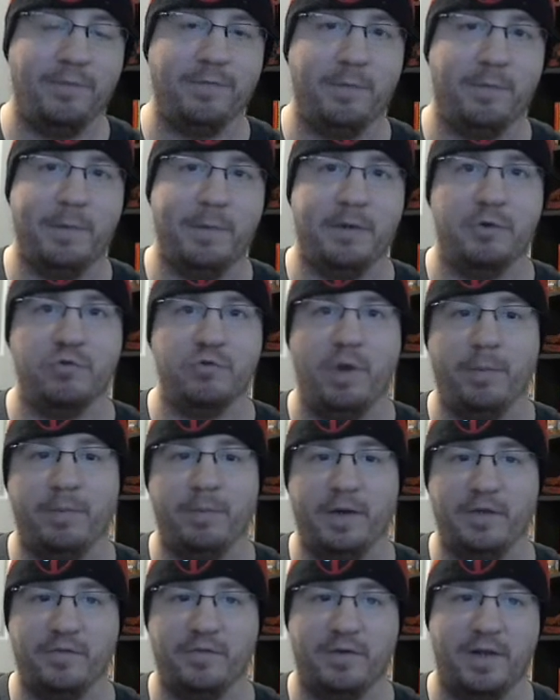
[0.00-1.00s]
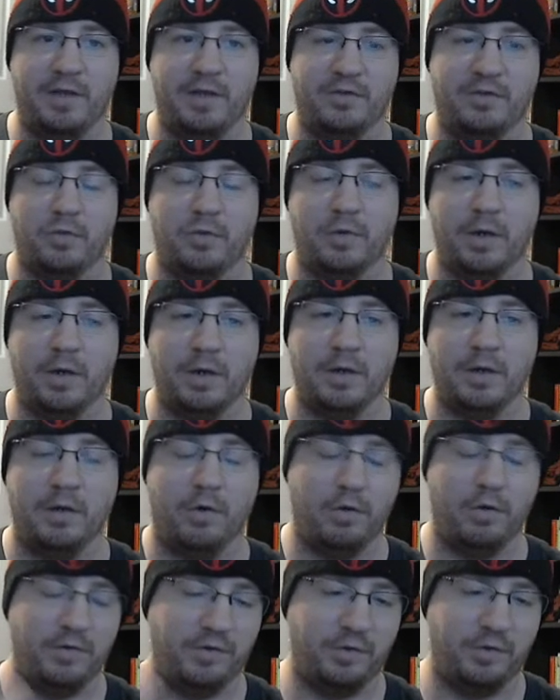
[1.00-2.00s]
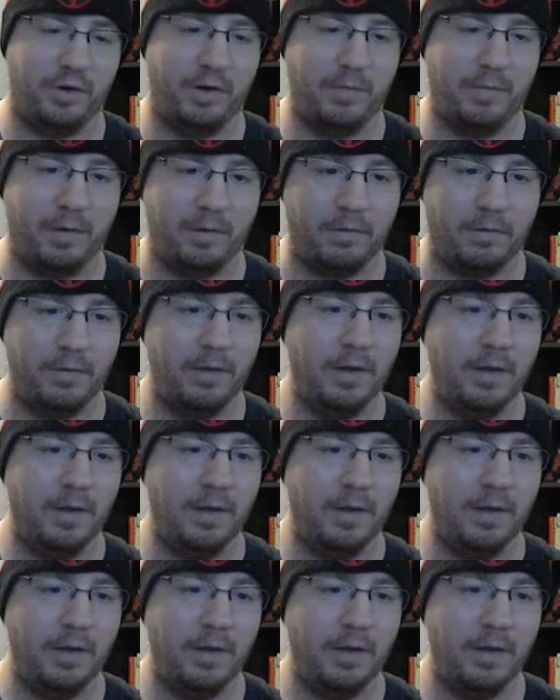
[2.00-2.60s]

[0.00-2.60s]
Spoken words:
for better drop rates for that Sora or the Starlight medal,